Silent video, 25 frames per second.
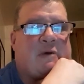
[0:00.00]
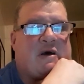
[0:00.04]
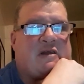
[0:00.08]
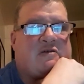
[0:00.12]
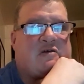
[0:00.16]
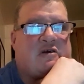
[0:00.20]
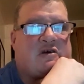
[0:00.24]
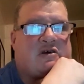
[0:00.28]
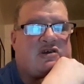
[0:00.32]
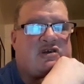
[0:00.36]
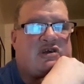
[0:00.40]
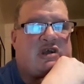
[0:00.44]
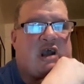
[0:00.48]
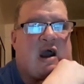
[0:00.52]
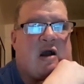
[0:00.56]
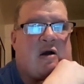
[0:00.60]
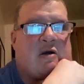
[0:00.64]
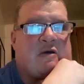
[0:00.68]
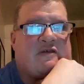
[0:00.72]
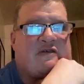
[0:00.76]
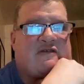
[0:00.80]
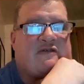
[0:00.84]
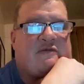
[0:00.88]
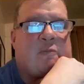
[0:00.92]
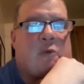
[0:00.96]
I took a shower
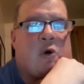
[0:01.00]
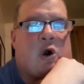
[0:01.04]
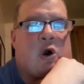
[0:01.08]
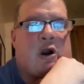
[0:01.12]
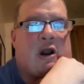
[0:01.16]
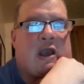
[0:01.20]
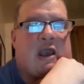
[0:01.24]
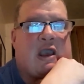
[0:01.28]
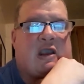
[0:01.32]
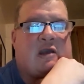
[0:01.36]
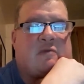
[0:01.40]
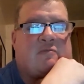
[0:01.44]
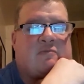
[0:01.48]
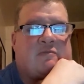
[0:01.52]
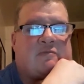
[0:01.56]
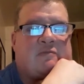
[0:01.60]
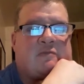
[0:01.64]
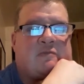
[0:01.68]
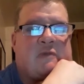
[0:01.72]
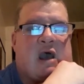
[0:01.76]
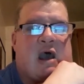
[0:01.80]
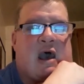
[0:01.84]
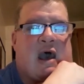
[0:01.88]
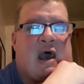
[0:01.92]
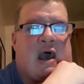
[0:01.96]
this morning,
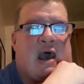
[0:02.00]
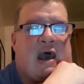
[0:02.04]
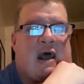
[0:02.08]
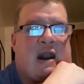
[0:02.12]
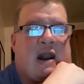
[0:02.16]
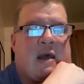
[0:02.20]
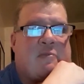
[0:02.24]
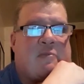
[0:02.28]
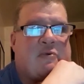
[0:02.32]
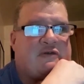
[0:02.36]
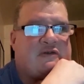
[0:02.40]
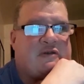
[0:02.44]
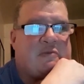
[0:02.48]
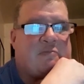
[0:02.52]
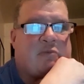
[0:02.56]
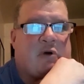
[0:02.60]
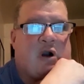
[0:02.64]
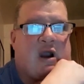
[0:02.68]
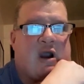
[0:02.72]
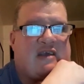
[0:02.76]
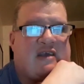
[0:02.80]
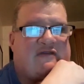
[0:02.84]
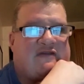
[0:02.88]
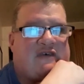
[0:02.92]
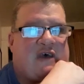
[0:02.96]
and I put the
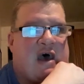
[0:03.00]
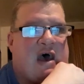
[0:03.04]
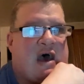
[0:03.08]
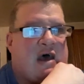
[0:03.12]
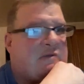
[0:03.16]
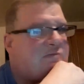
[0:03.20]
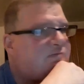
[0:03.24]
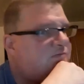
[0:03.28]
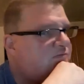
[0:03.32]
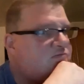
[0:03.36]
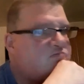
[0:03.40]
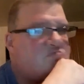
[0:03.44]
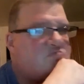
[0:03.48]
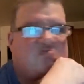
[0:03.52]
brace on.